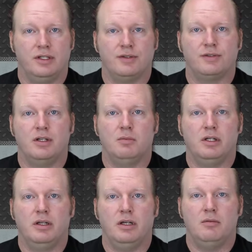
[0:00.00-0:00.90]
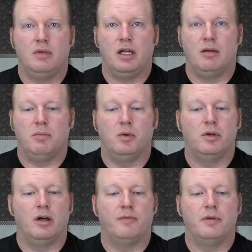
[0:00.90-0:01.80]
disassembling them and
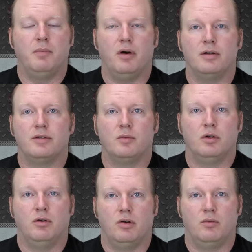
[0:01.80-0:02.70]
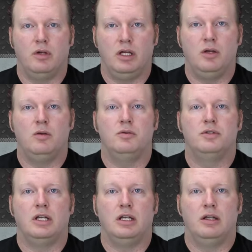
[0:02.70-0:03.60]
pulling off the parts that we're going to
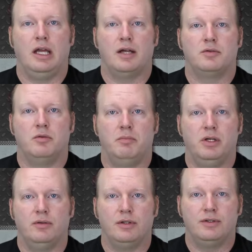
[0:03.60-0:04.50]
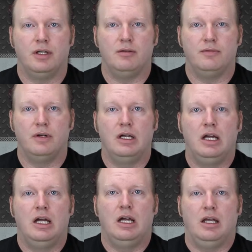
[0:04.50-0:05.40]
reuse in the actual build itself,
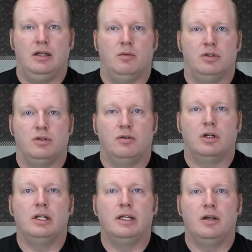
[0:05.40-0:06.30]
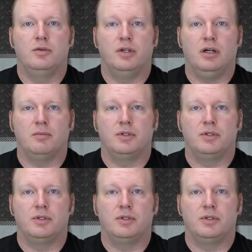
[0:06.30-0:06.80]
and then we're just going to clean those up.